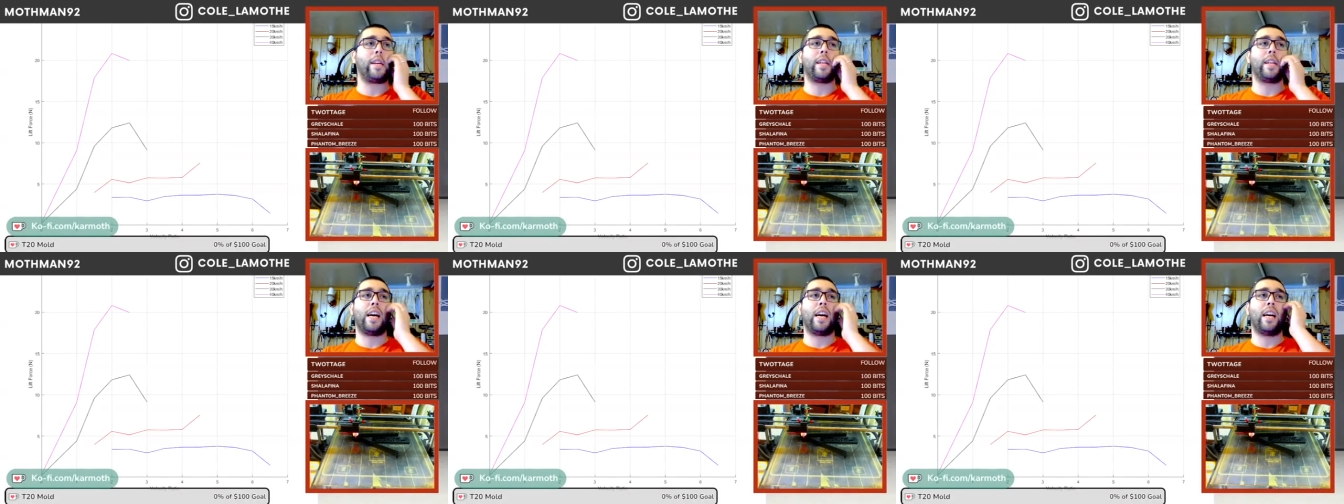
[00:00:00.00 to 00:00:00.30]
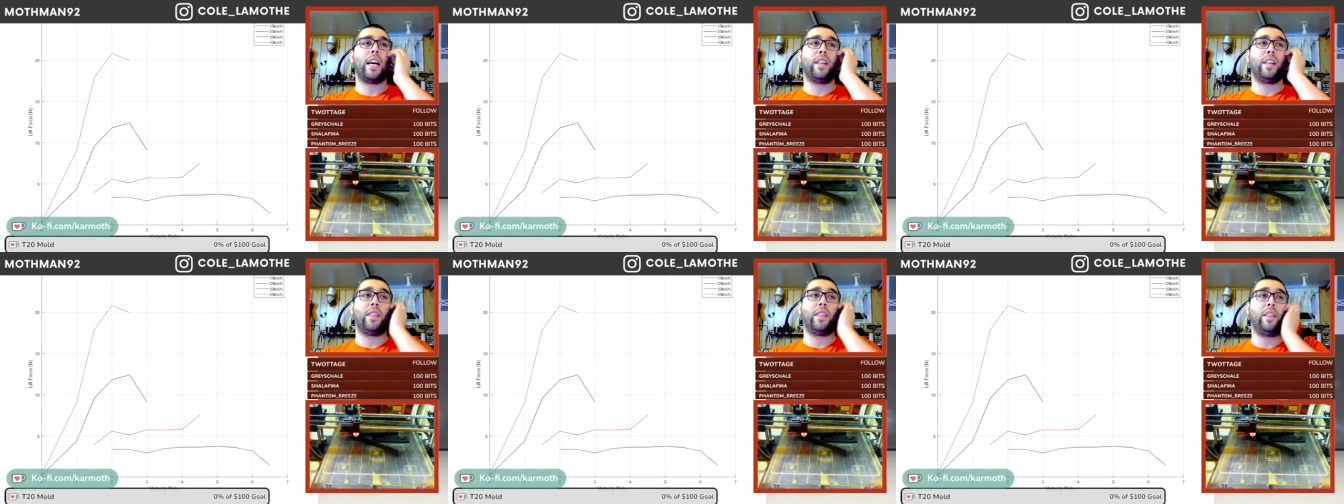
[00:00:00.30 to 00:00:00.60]

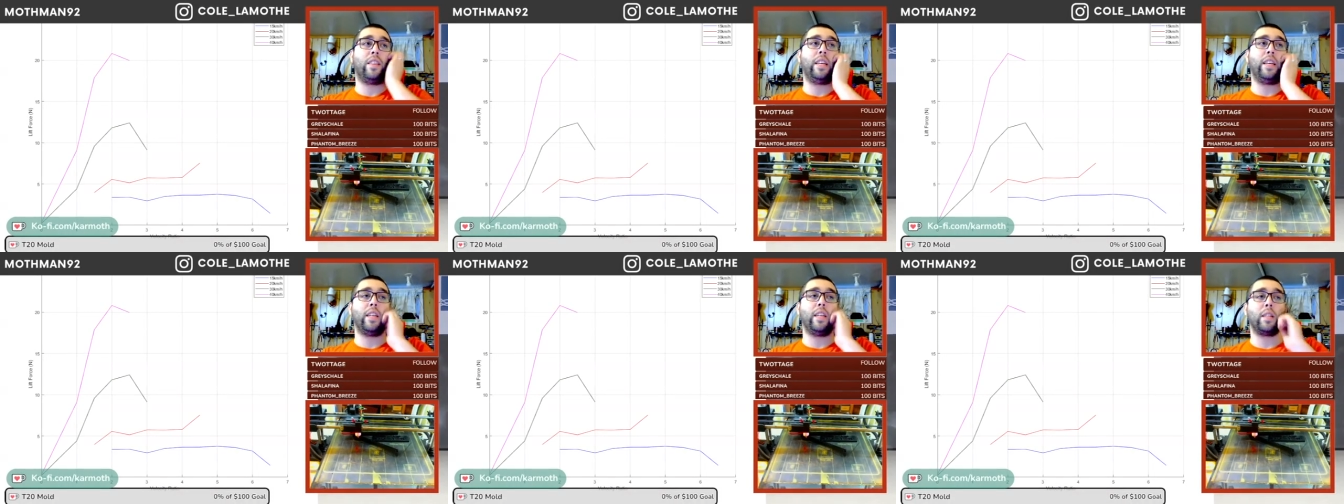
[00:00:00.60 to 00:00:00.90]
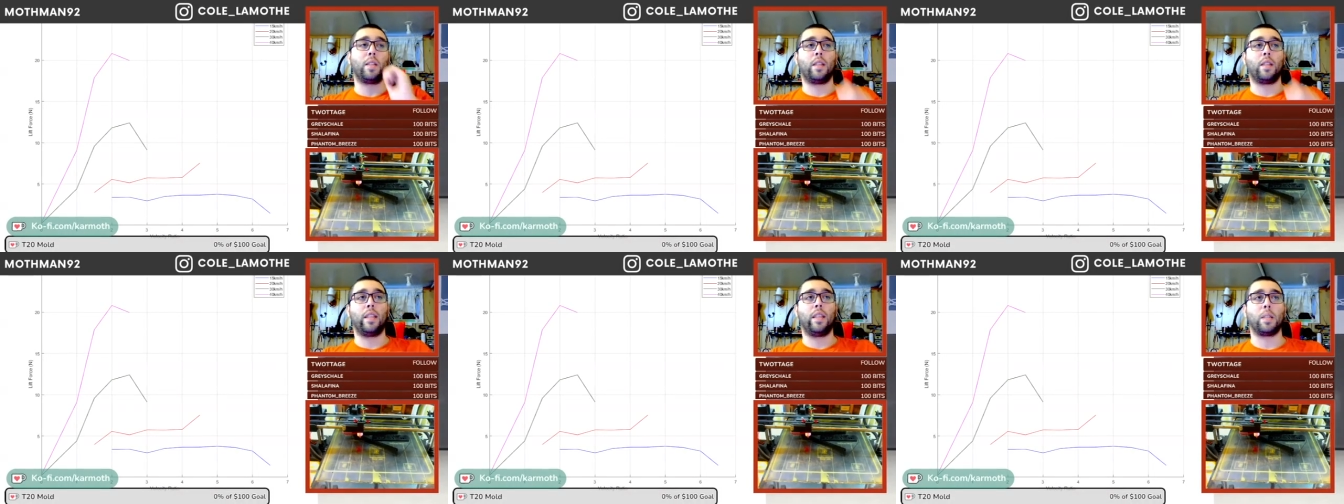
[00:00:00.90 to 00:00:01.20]

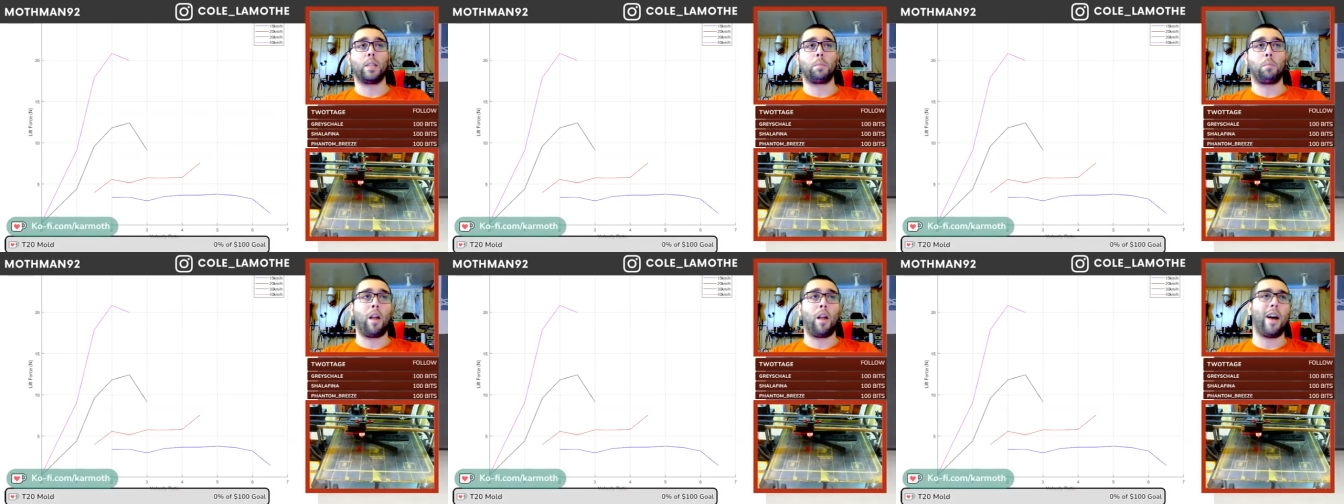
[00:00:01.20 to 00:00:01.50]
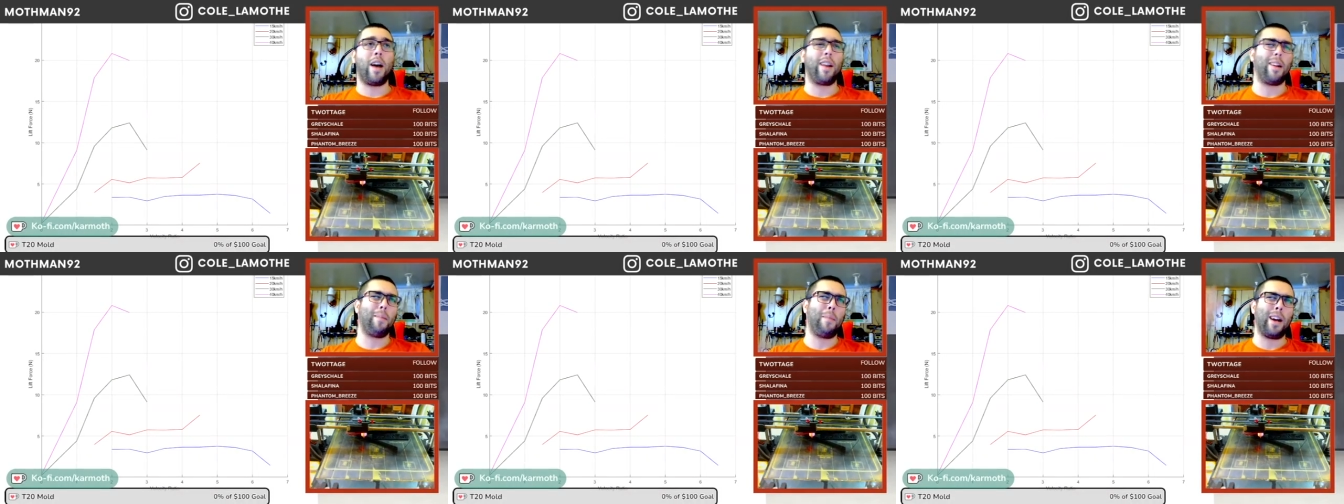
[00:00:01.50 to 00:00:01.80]
this
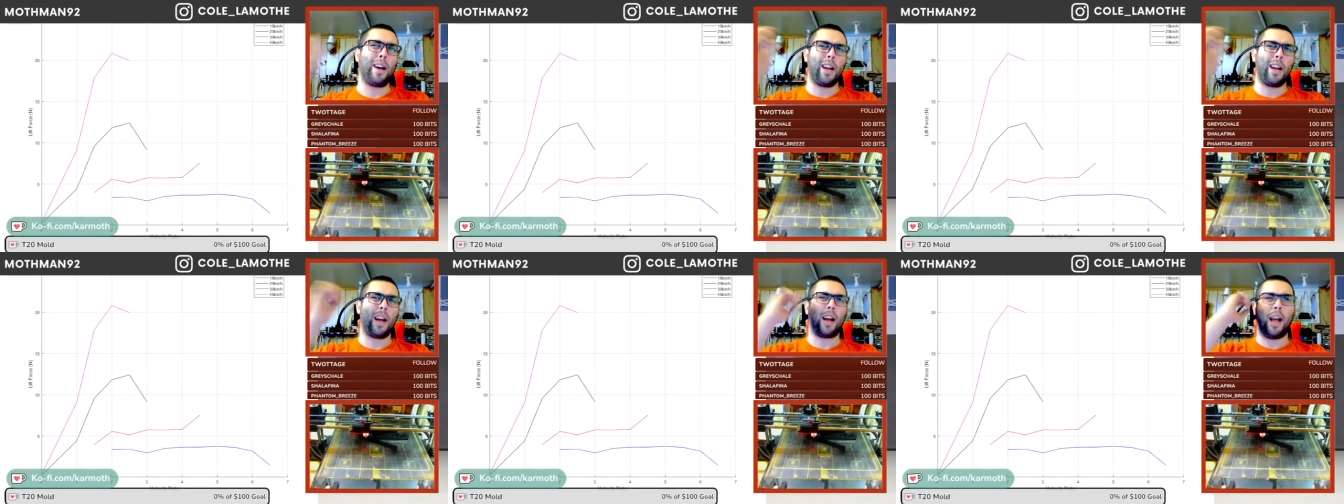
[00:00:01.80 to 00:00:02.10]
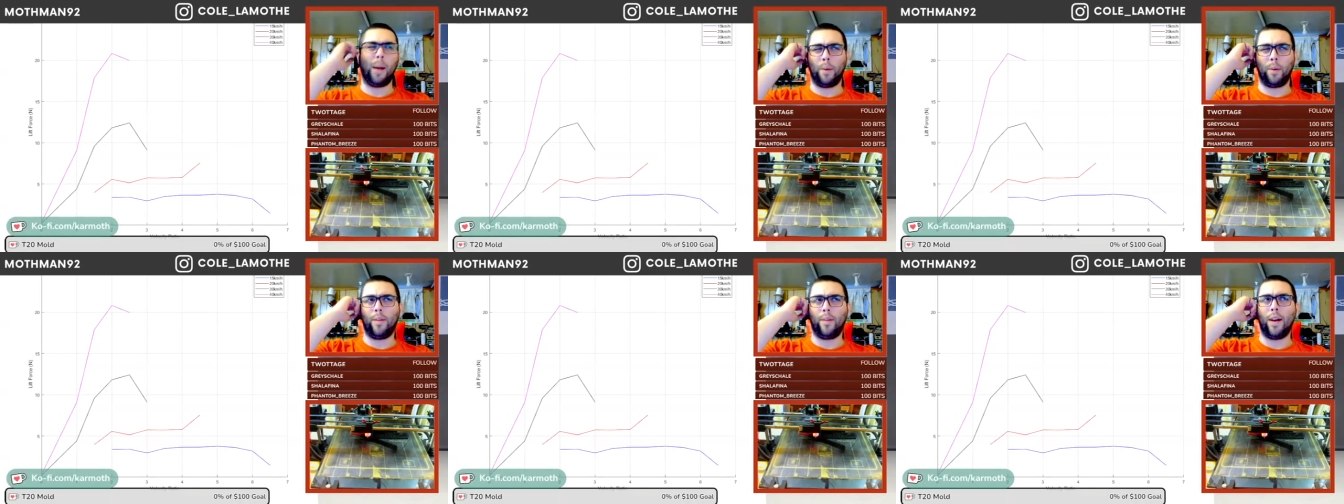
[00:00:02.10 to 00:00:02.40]
plot among a
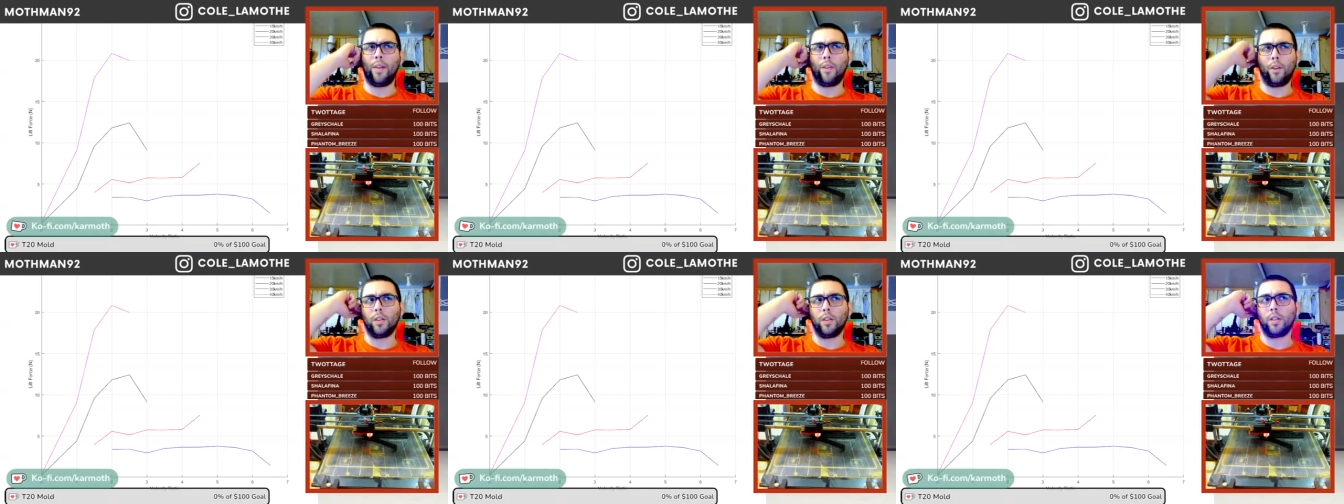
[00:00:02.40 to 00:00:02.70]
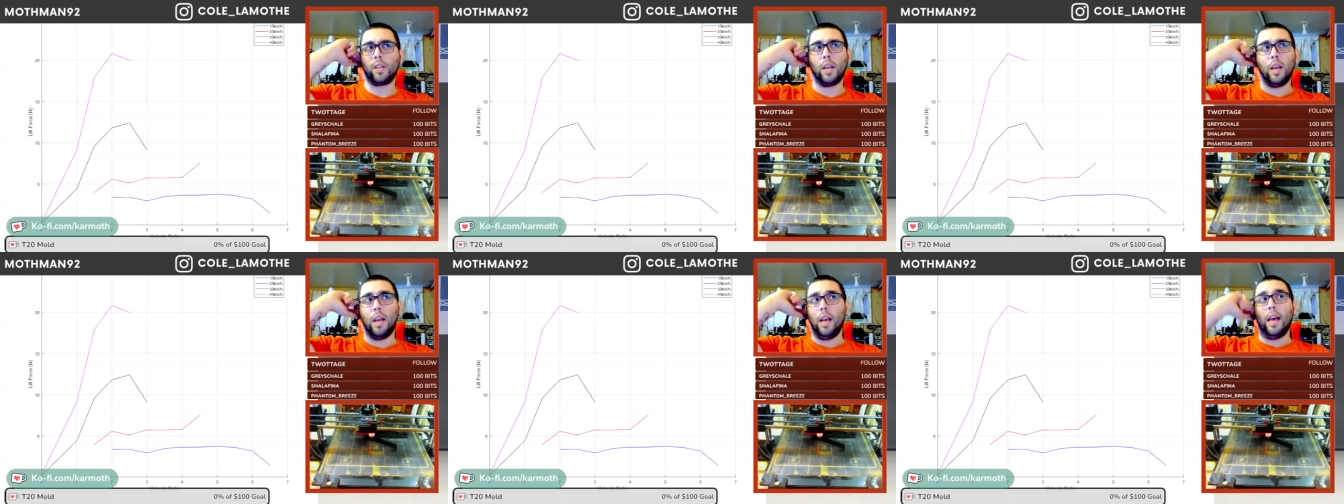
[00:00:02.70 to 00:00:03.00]
couple of others,